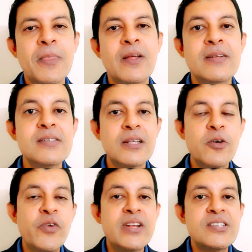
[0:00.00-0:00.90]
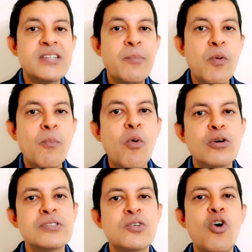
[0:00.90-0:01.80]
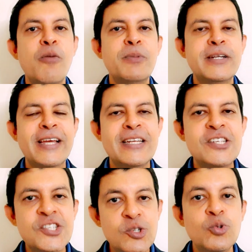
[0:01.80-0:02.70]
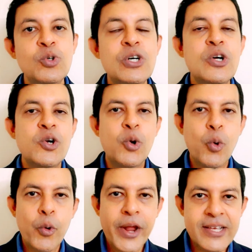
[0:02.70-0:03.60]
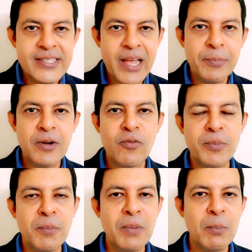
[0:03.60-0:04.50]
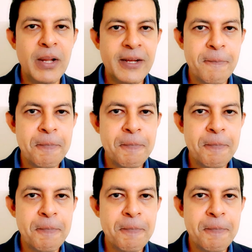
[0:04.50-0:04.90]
These are the various type of bonds the government can issue to raise capital from the public.